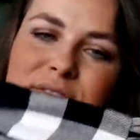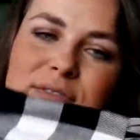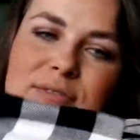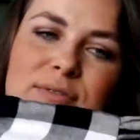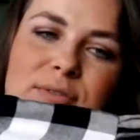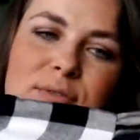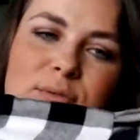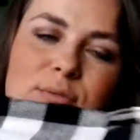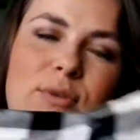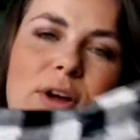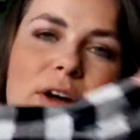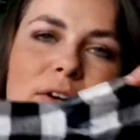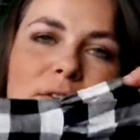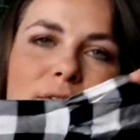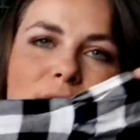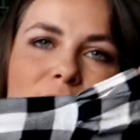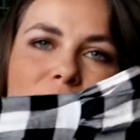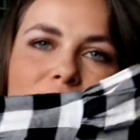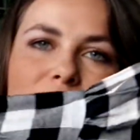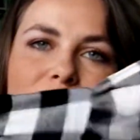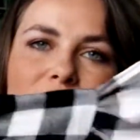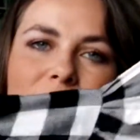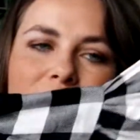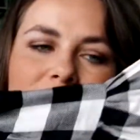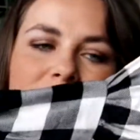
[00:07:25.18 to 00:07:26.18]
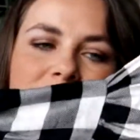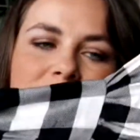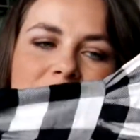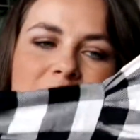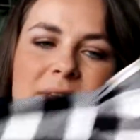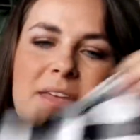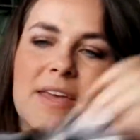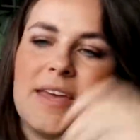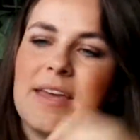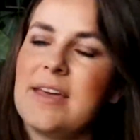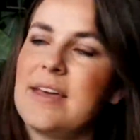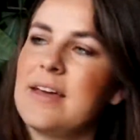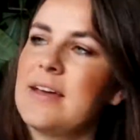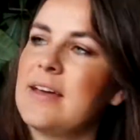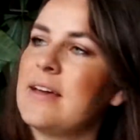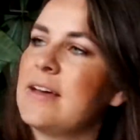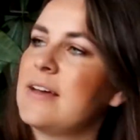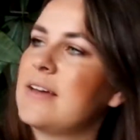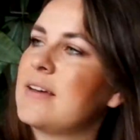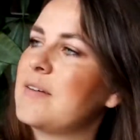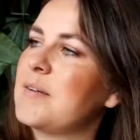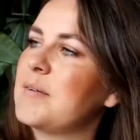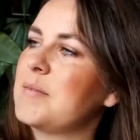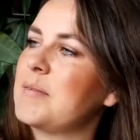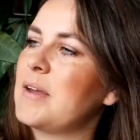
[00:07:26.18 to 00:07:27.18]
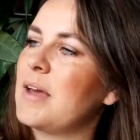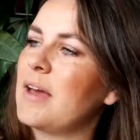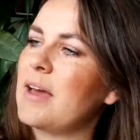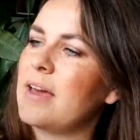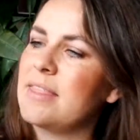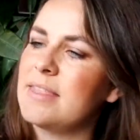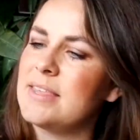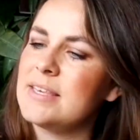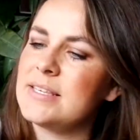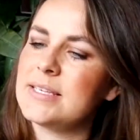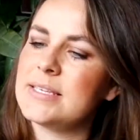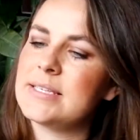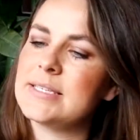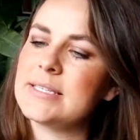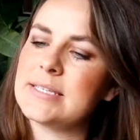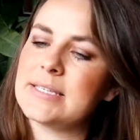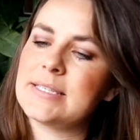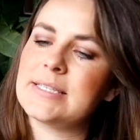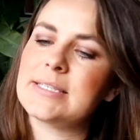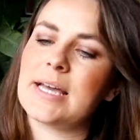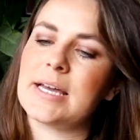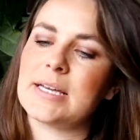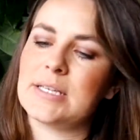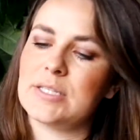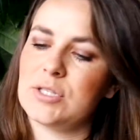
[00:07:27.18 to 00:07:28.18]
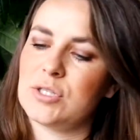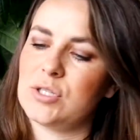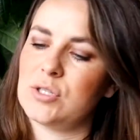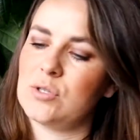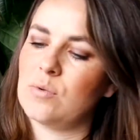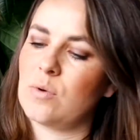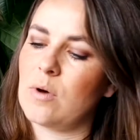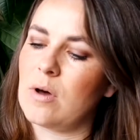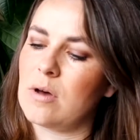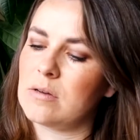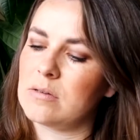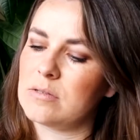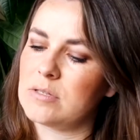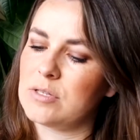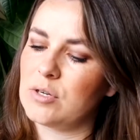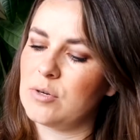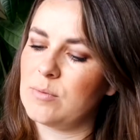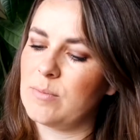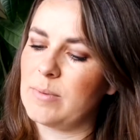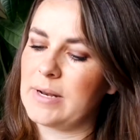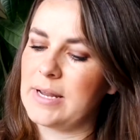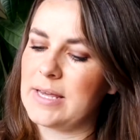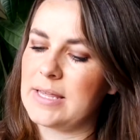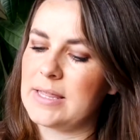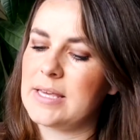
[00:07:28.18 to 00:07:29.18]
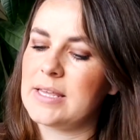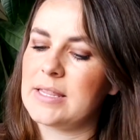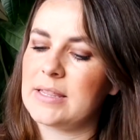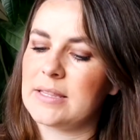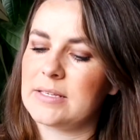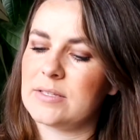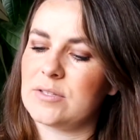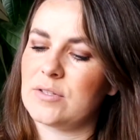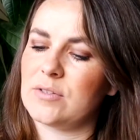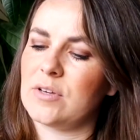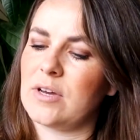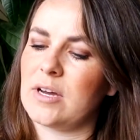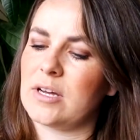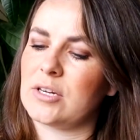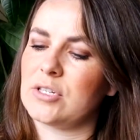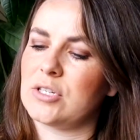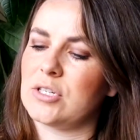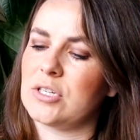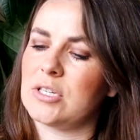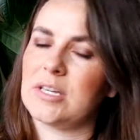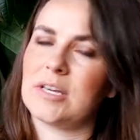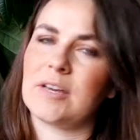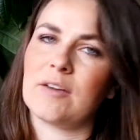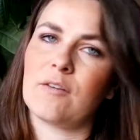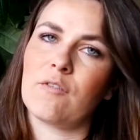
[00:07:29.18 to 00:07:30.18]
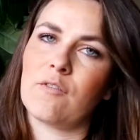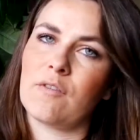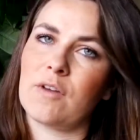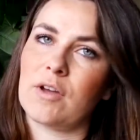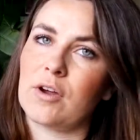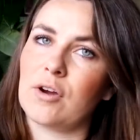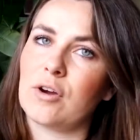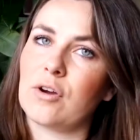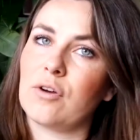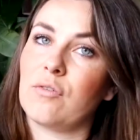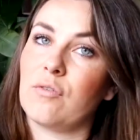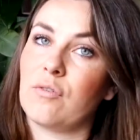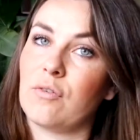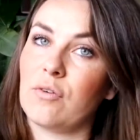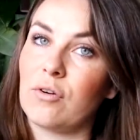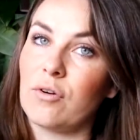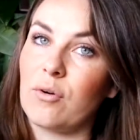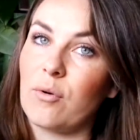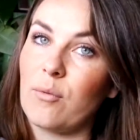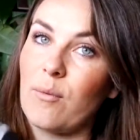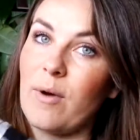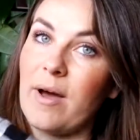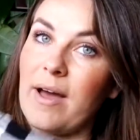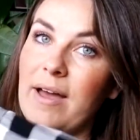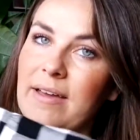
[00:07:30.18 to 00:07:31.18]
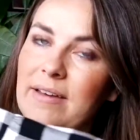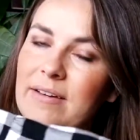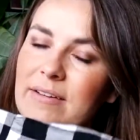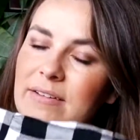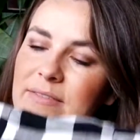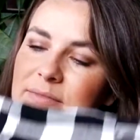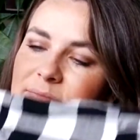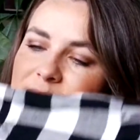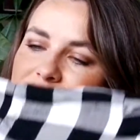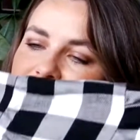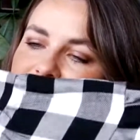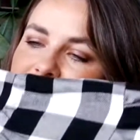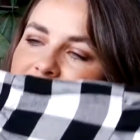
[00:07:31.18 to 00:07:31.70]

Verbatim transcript: of ruffle, and this is a size 2 also, but I think this will actually fit her for a while.